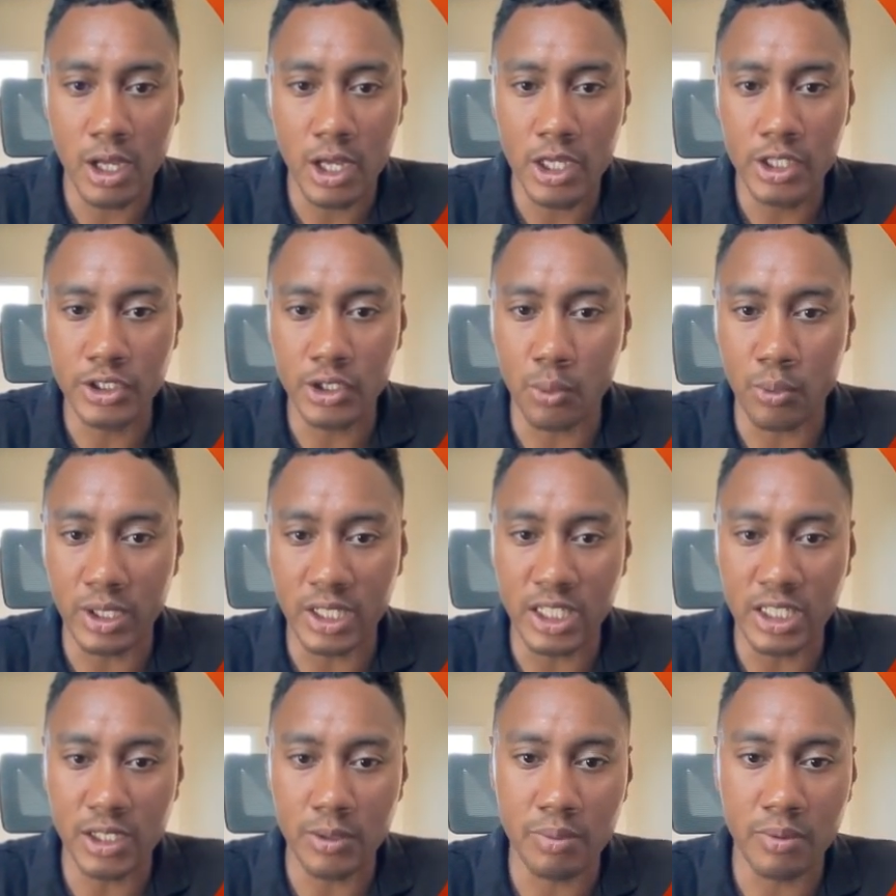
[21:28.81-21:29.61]
So we
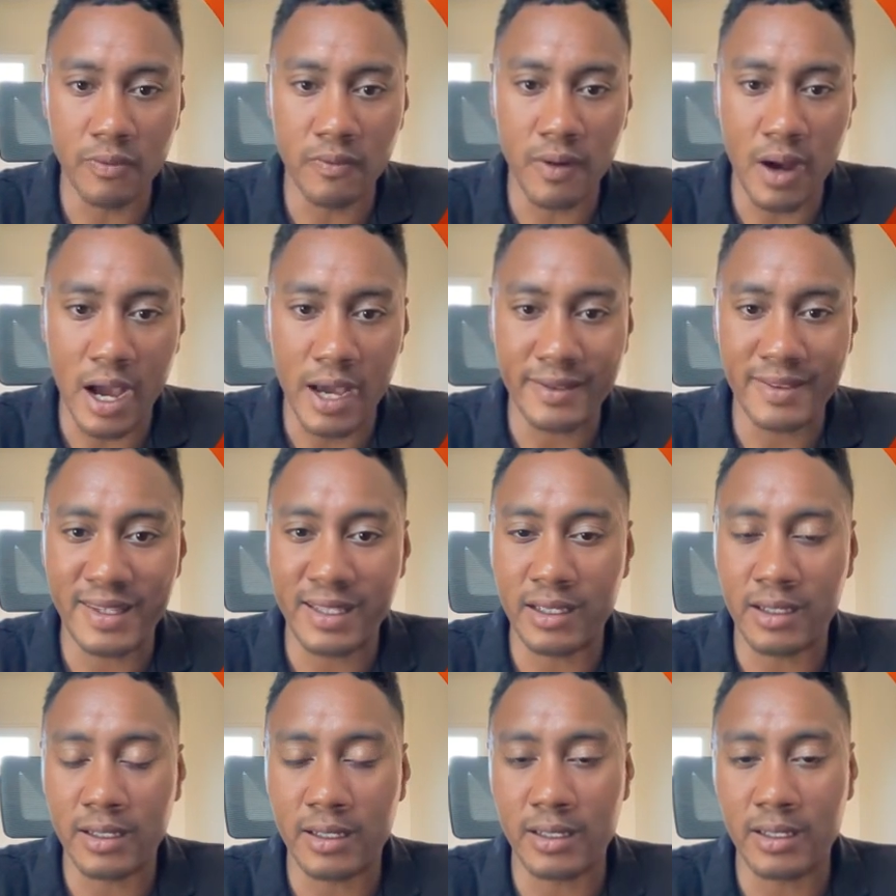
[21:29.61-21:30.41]
need to provide
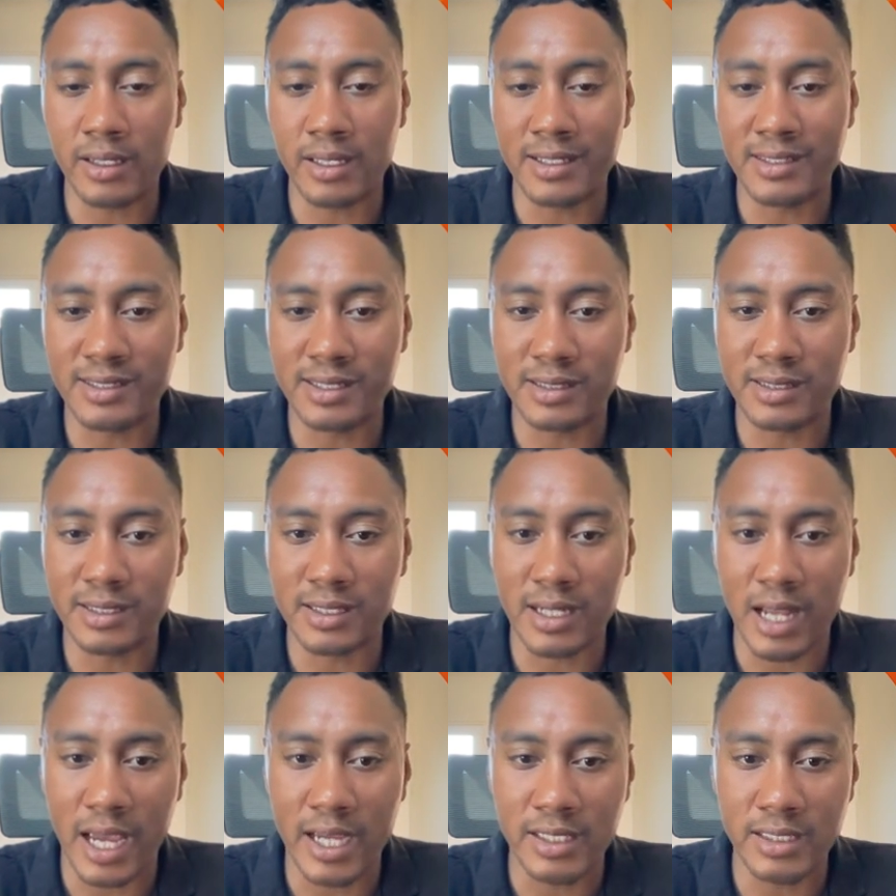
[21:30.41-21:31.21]
the
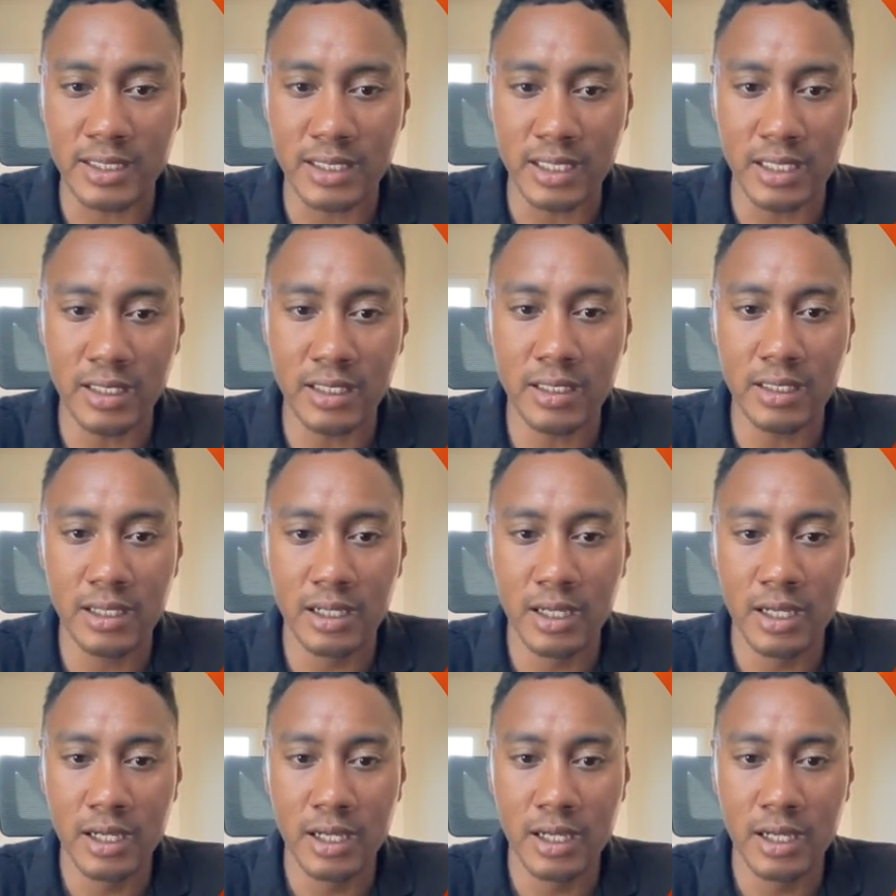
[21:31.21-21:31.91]
assistant ID,